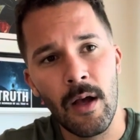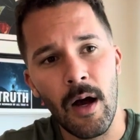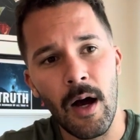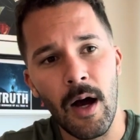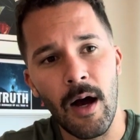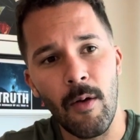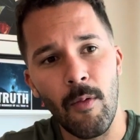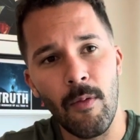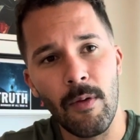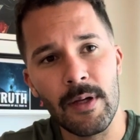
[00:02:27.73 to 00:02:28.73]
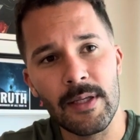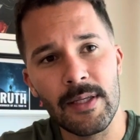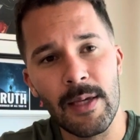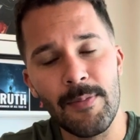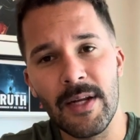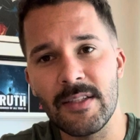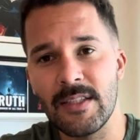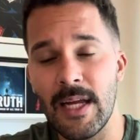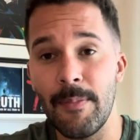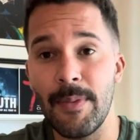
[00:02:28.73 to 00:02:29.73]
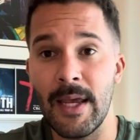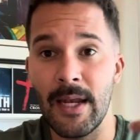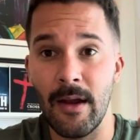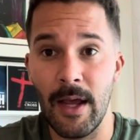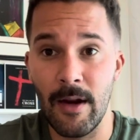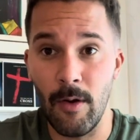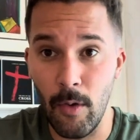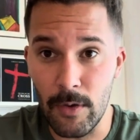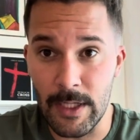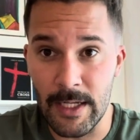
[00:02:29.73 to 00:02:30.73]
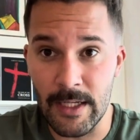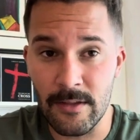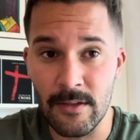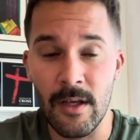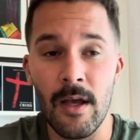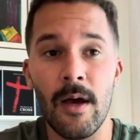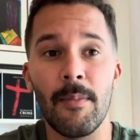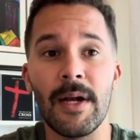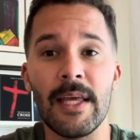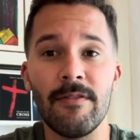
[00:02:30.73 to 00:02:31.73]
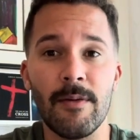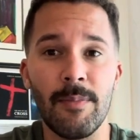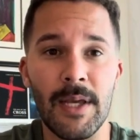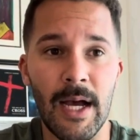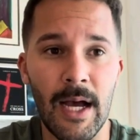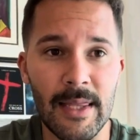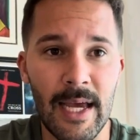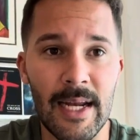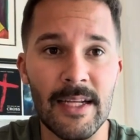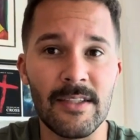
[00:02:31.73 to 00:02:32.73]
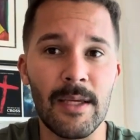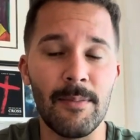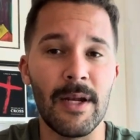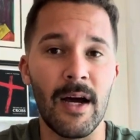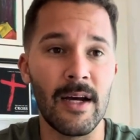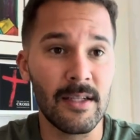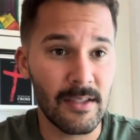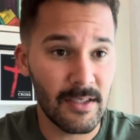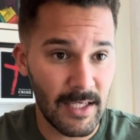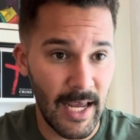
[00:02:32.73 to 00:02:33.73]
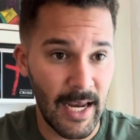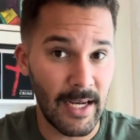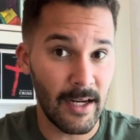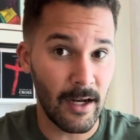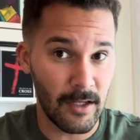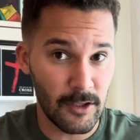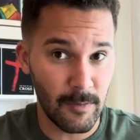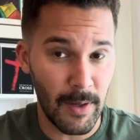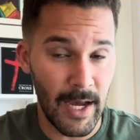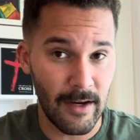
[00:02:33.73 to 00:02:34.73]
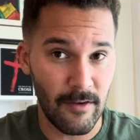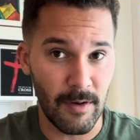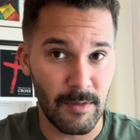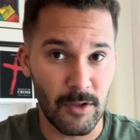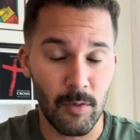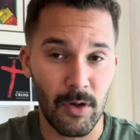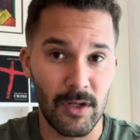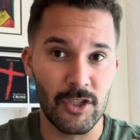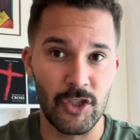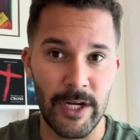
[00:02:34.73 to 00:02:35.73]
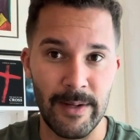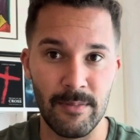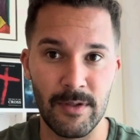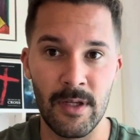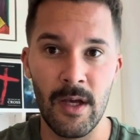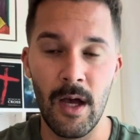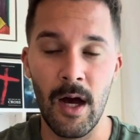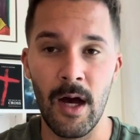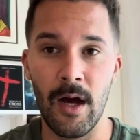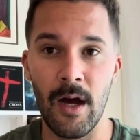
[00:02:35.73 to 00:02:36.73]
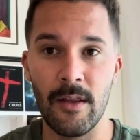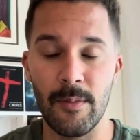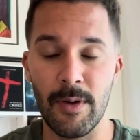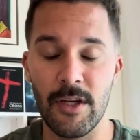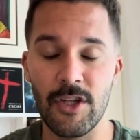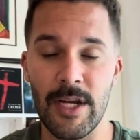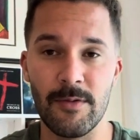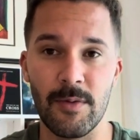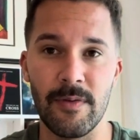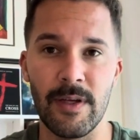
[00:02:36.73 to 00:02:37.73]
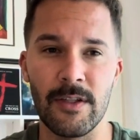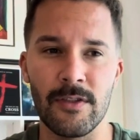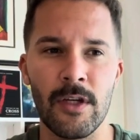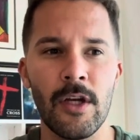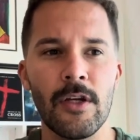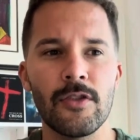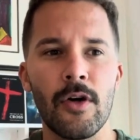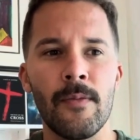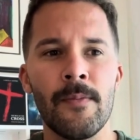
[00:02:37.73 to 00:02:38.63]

uh, keeping in step in in holiness. But even beyond that, it's keeping unstained and unspotted from this world, as James, uh, the book of James reveals. So